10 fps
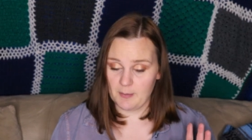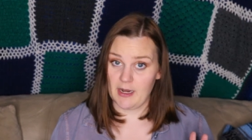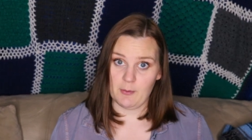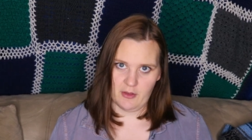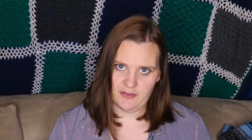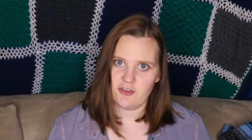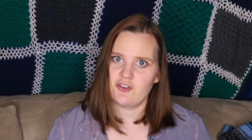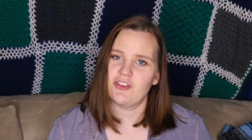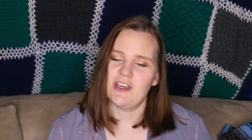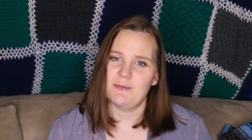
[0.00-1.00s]
but I will also
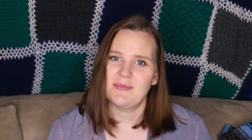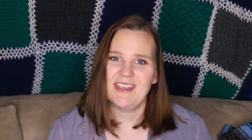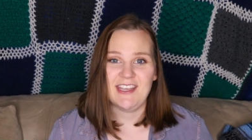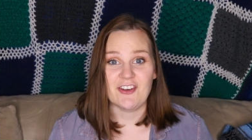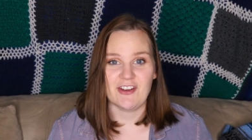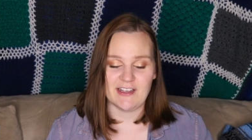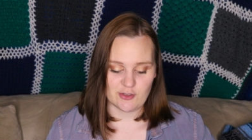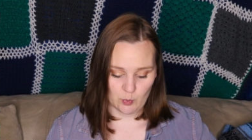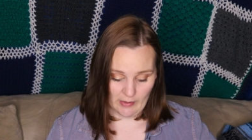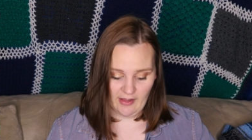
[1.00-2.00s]
show them here
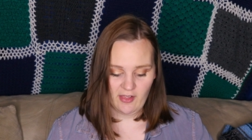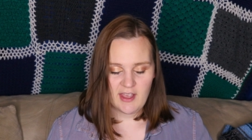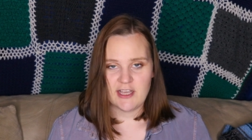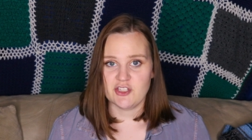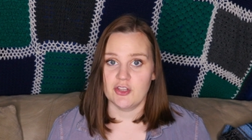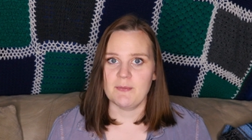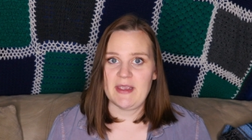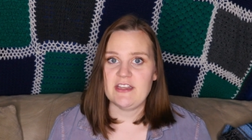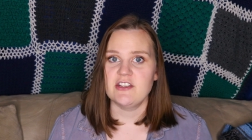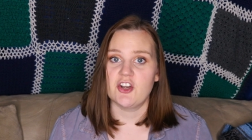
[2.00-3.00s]
as well. So the
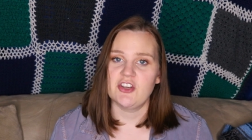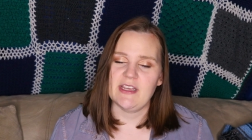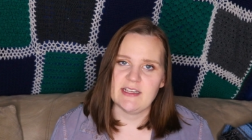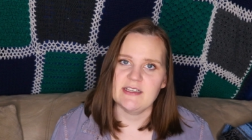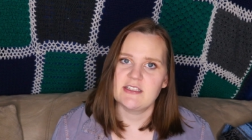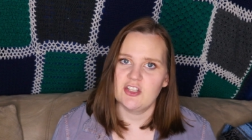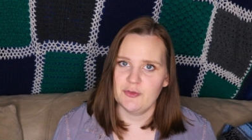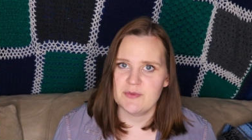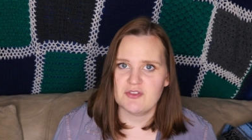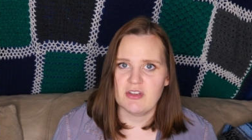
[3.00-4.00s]
main yarn is
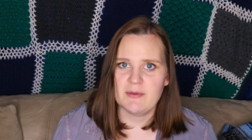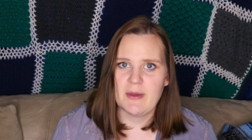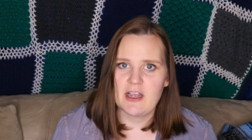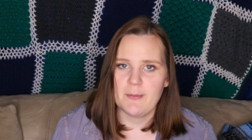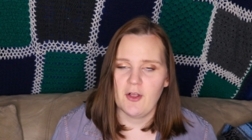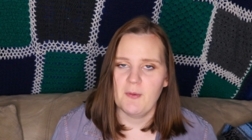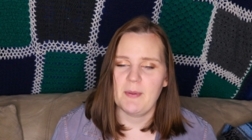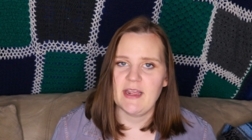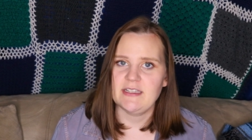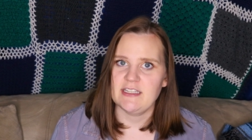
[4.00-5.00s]
Loops and Thread Impeccable,
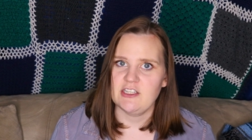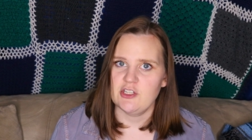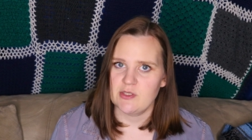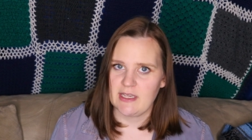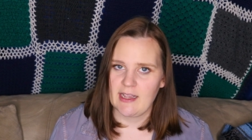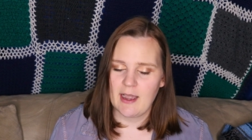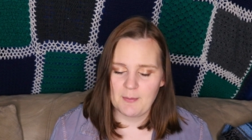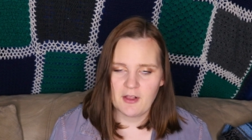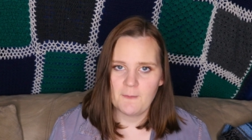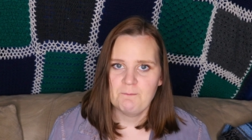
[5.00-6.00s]
but I did use a
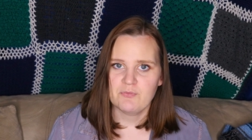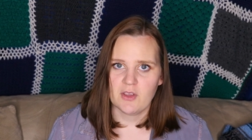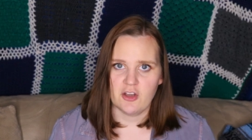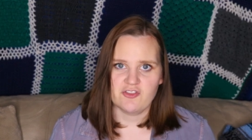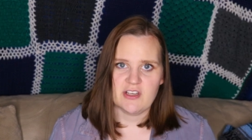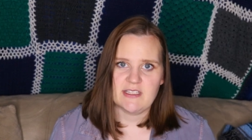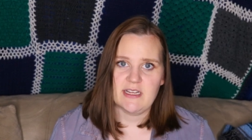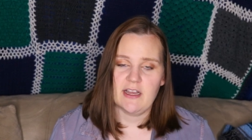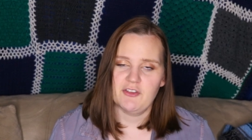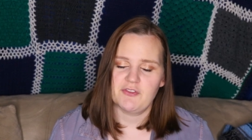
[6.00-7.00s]
couple
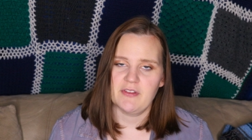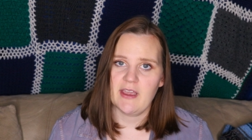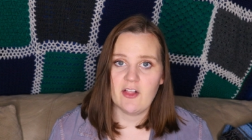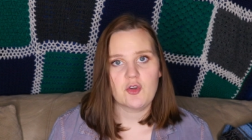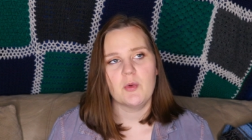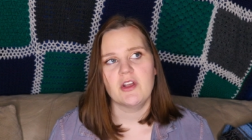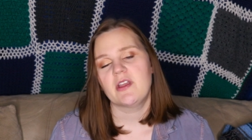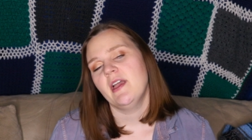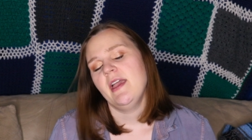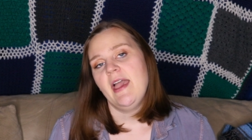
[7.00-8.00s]
contrasting colors for the color
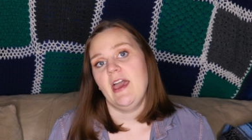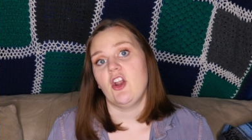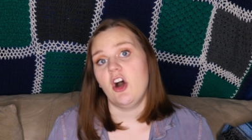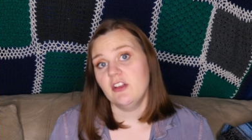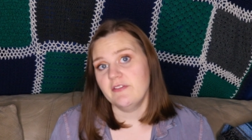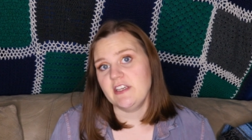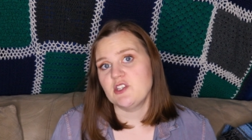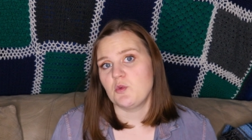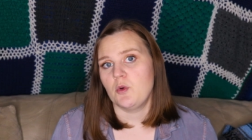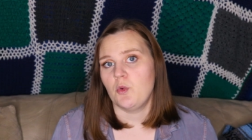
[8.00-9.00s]
work. And all of
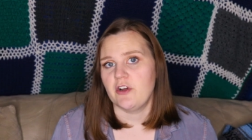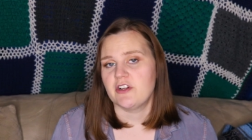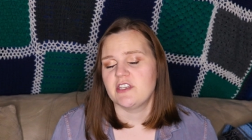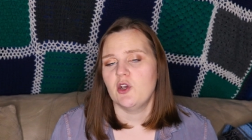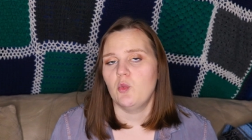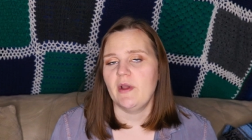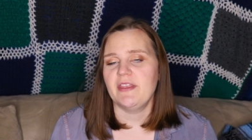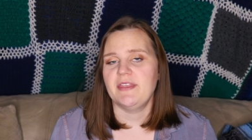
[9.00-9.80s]
these were worked with